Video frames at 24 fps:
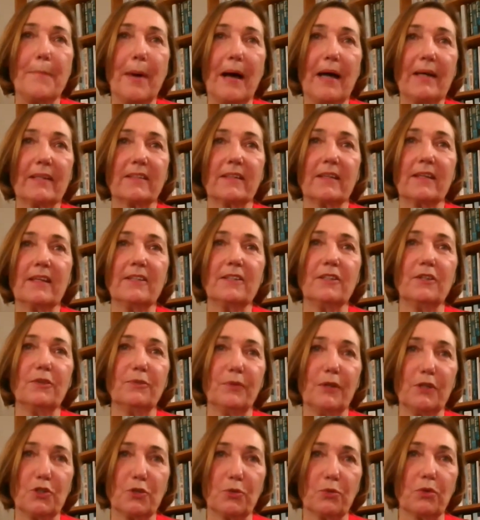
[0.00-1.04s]
But
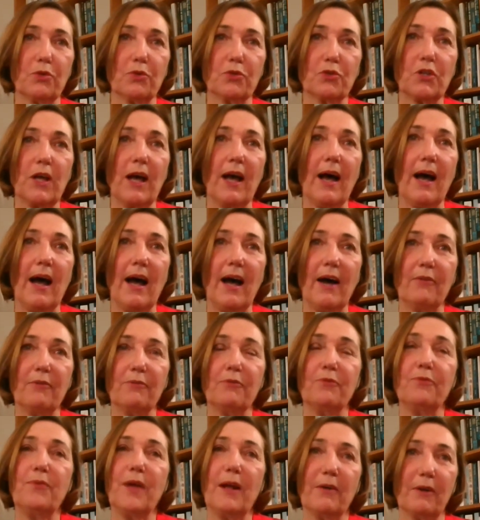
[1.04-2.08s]
individuals are
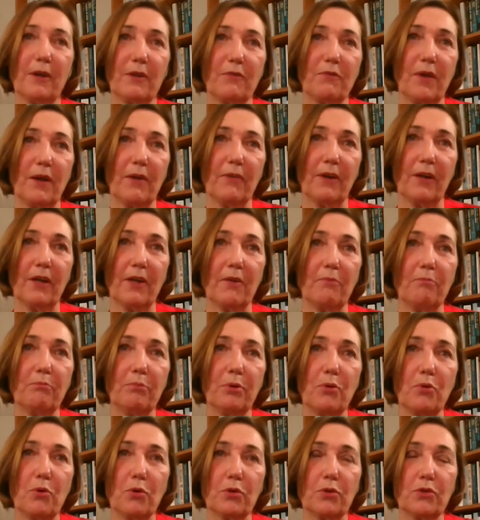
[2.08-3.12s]
very, very
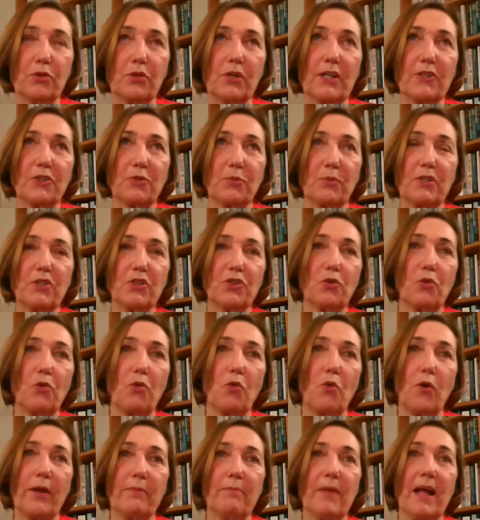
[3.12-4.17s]
important, as we
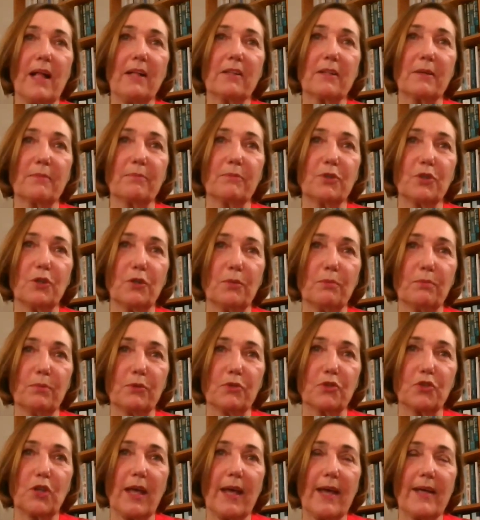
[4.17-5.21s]
saw in Malcolm
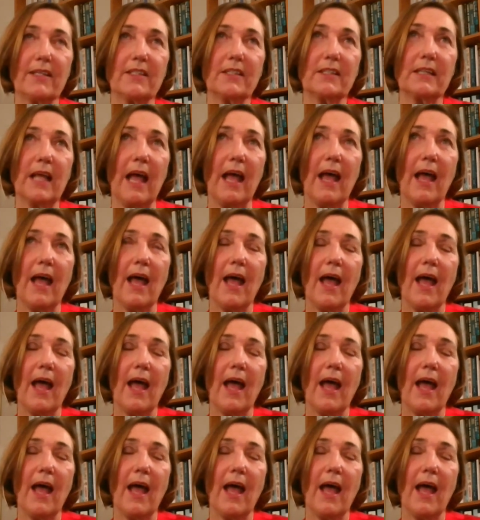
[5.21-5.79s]
Turnbull's case.